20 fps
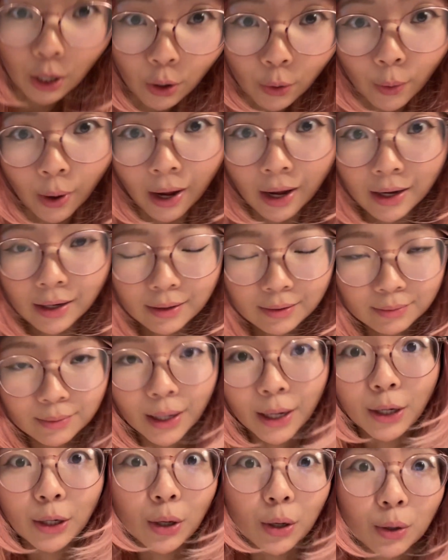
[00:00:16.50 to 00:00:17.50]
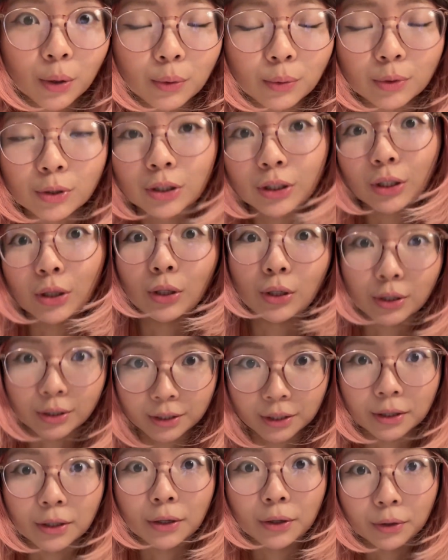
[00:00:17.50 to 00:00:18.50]
Okay, I know she
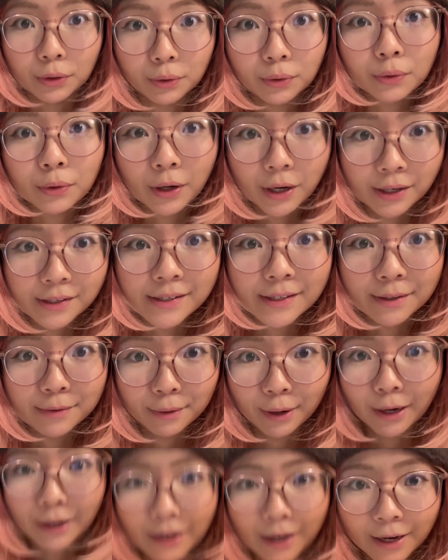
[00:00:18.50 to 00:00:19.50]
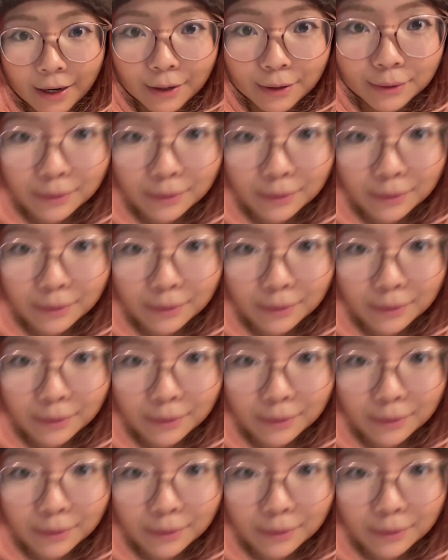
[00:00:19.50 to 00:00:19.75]
looks a little crazy right now.